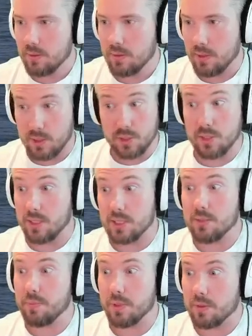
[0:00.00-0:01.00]
It just
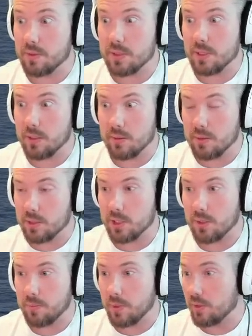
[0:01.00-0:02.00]
disappears into the
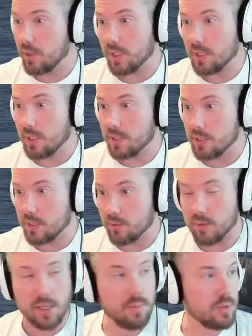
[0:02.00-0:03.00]
ship, and you get like 0
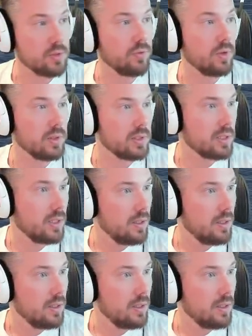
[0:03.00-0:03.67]
damage for this.